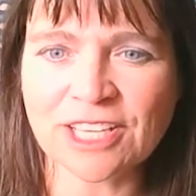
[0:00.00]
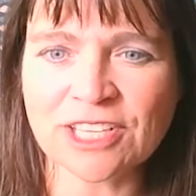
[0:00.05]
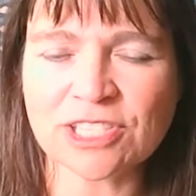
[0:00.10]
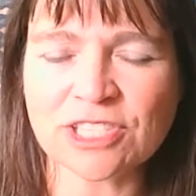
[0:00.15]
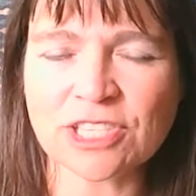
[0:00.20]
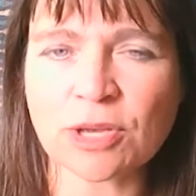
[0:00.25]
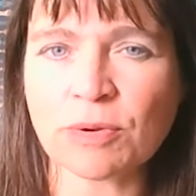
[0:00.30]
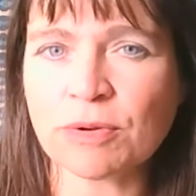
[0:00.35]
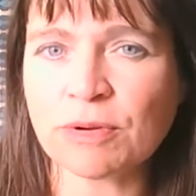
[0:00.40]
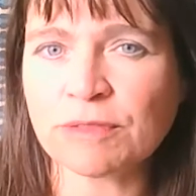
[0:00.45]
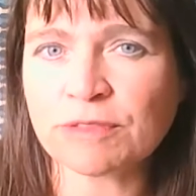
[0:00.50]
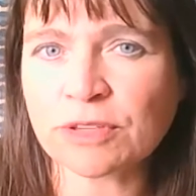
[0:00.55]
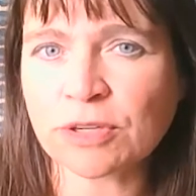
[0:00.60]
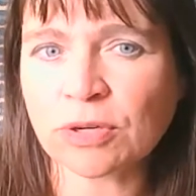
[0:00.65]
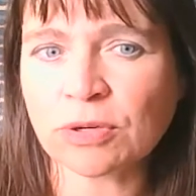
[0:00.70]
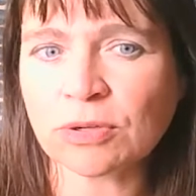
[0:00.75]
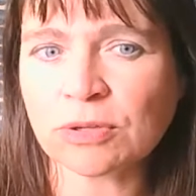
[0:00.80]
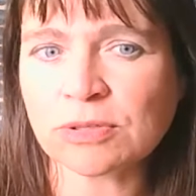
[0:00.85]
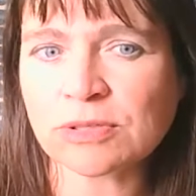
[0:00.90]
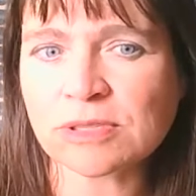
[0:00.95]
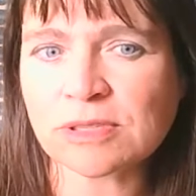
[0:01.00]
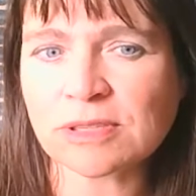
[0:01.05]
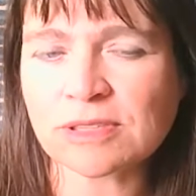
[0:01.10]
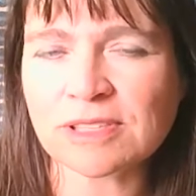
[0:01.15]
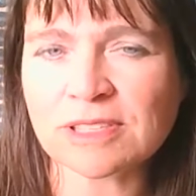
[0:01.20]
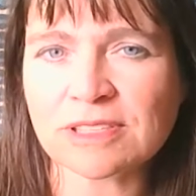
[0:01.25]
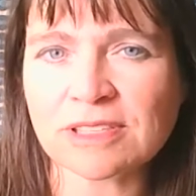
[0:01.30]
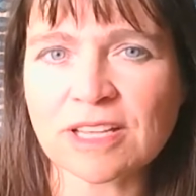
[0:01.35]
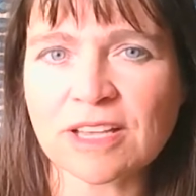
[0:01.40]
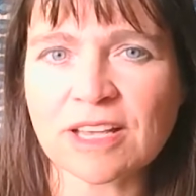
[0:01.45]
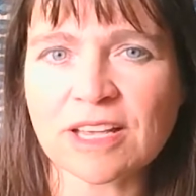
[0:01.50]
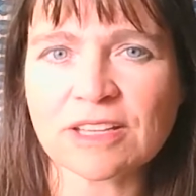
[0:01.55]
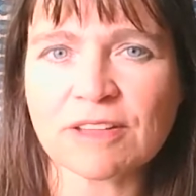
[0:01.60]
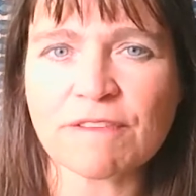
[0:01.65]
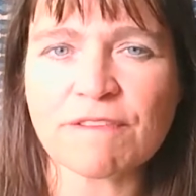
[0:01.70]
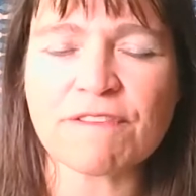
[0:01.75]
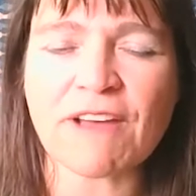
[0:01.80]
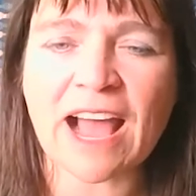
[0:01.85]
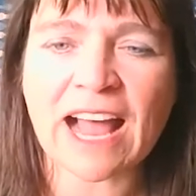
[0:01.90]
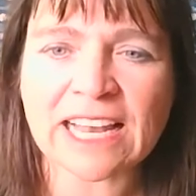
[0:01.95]
So of course
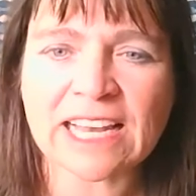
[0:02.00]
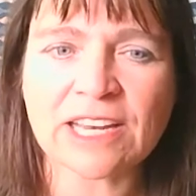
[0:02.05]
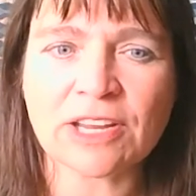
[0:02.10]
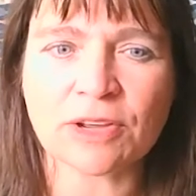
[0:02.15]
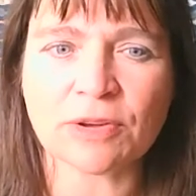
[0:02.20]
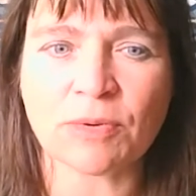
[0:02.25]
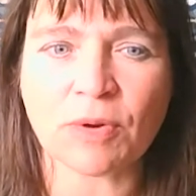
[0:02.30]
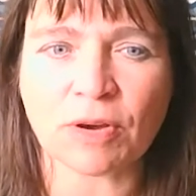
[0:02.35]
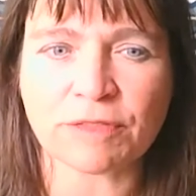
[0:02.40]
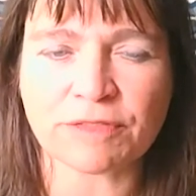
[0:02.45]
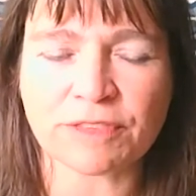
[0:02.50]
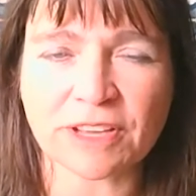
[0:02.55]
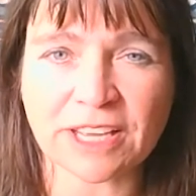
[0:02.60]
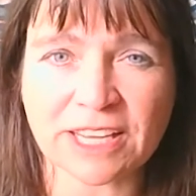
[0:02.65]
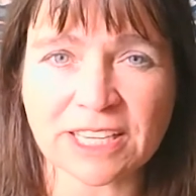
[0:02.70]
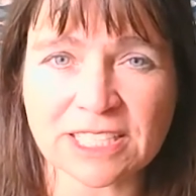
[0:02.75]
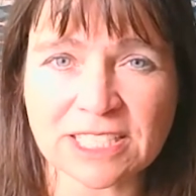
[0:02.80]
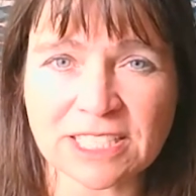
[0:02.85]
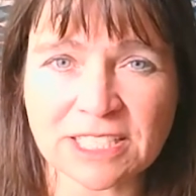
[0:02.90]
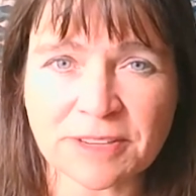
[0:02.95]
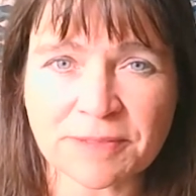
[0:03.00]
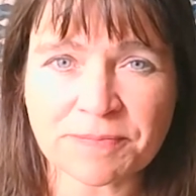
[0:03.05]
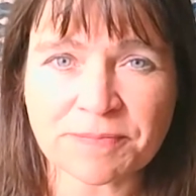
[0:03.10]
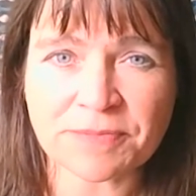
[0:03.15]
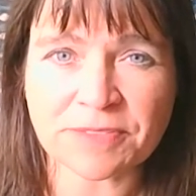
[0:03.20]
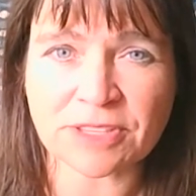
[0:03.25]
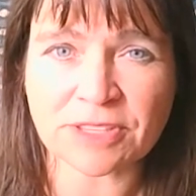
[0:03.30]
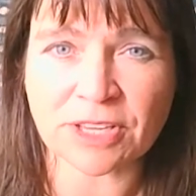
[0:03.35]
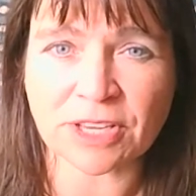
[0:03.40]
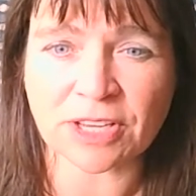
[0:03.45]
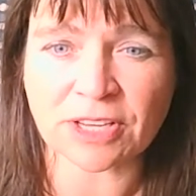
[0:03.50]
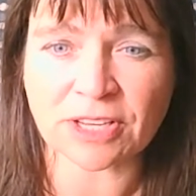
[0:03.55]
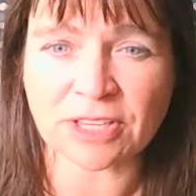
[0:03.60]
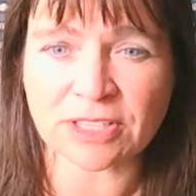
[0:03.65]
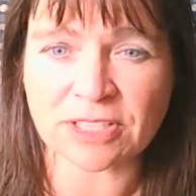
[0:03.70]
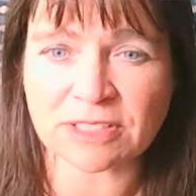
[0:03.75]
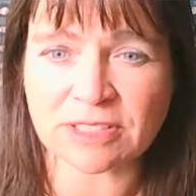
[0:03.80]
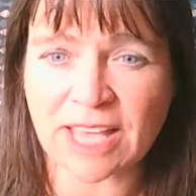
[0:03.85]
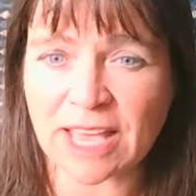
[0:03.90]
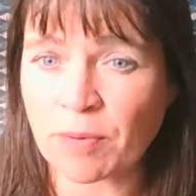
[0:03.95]
the value of it,
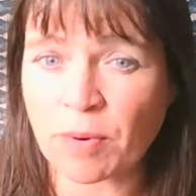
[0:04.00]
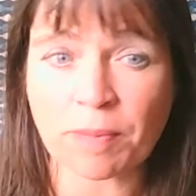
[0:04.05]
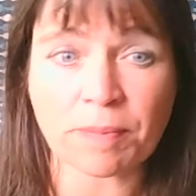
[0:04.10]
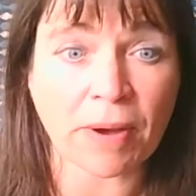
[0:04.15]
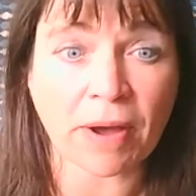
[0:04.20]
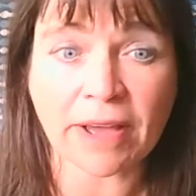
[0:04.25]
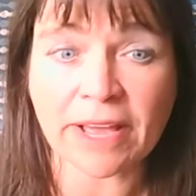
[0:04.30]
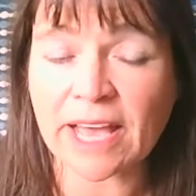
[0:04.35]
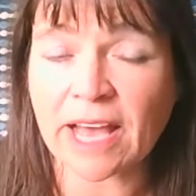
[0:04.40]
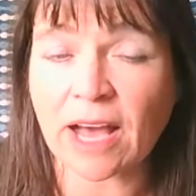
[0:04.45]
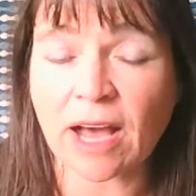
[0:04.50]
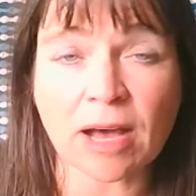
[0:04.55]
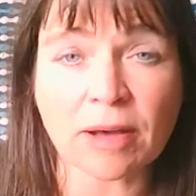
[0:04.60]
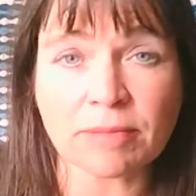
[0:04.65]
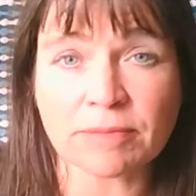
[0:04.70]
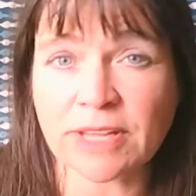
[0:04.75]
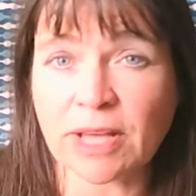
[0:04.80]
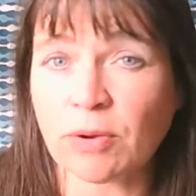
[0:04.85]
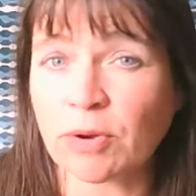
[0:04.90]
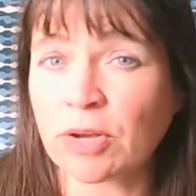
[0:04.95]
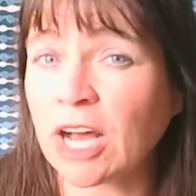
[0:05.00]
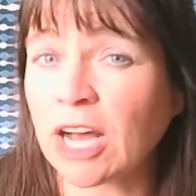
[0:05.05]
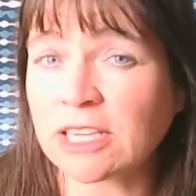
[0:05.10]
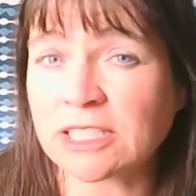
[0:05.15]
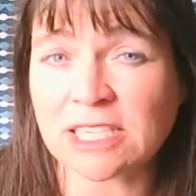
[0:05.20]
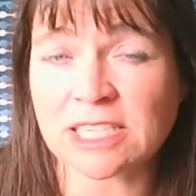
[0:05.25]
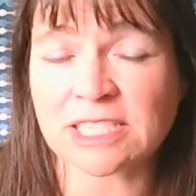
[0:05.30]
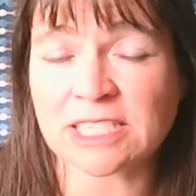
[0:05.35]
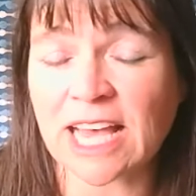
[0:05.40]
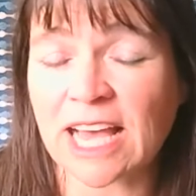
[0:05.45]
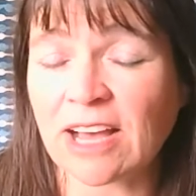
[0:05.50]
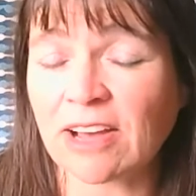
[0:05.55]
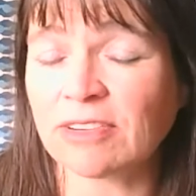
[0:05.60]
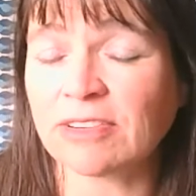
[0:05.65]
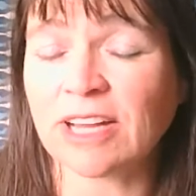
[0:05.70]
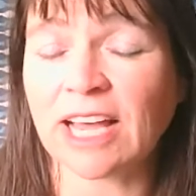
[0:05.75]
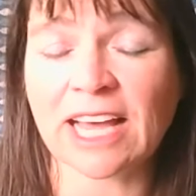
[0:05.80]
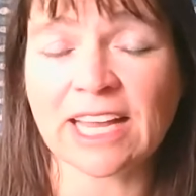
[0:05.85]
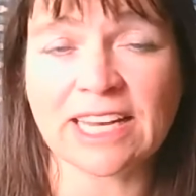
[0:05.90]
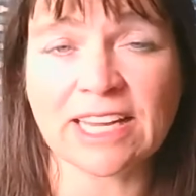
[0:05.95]
that they will buy it up and they'll cut it
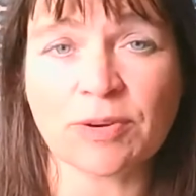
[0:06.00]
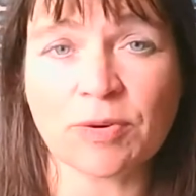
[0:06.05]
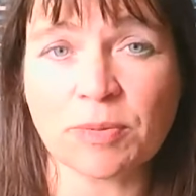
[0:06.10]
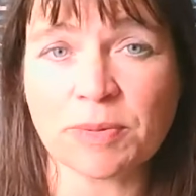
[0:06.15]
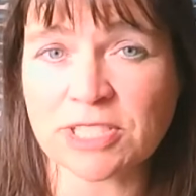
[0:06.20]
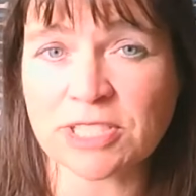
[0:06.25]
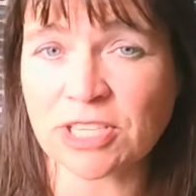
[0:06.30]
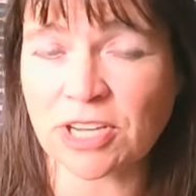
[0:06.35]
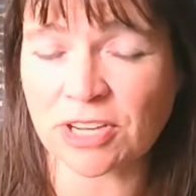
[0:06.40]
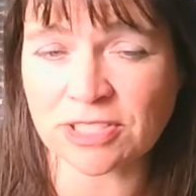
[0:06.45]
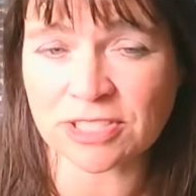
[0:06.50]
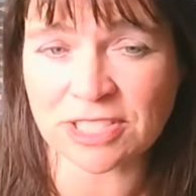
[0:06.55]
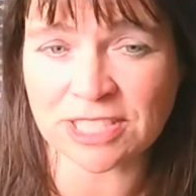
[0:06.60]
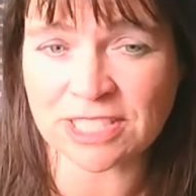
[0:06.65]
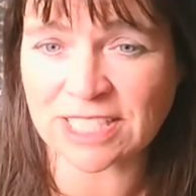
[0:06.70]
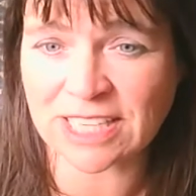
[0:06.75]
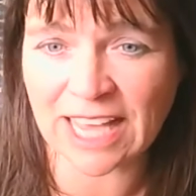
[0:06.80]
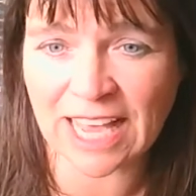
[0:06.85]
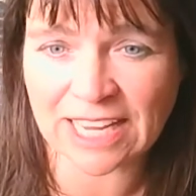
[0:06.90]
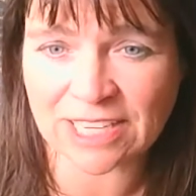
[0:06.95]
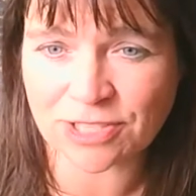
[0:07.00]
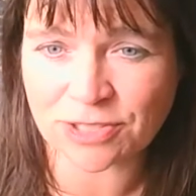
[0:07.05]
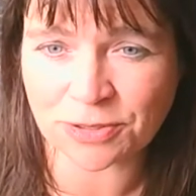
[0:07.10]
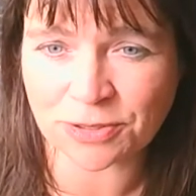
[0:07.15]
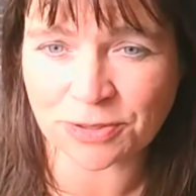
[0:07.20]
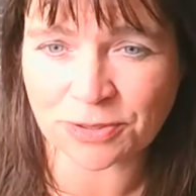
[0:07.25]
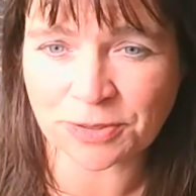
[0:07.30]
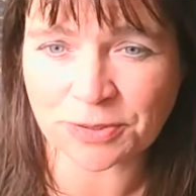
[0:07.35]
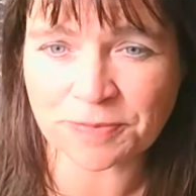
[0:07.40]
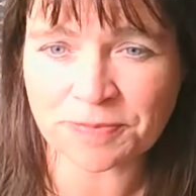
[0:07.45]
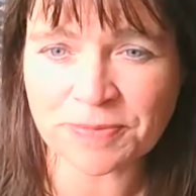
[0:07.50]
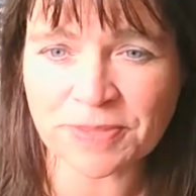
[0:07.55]
down and it will be turned into cattle.